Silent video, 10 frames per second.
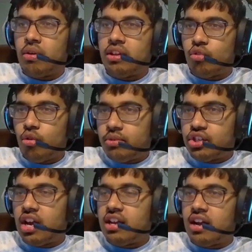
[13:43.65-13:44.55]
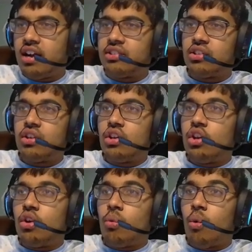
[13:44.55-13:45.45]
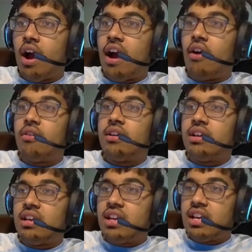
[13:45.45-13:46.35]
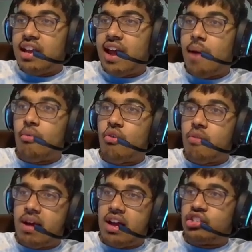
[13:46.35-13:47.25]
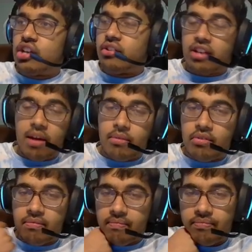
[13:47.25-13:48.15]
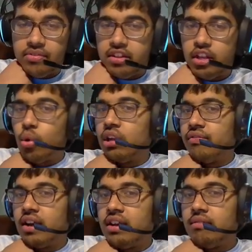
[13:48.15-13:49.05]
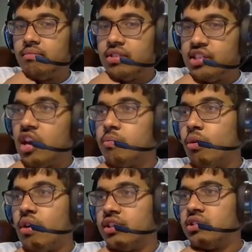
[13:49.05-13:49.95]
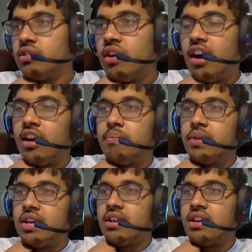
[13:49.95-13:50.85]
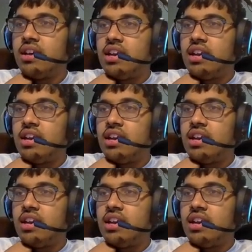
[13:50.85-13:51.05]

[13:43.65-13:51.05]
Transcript: And then Group J, guys, wow, Cameroon man, shout out to Cameroon, they qualified, ten points, unbeaten.